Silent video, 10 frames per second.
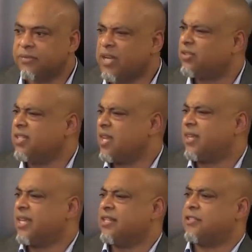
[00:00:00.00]
There's
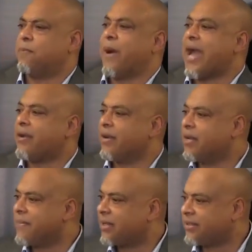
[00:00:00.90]
nothing inspiring
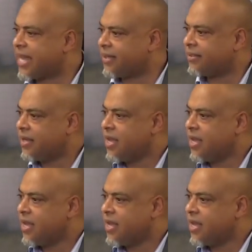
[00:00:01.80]
about that.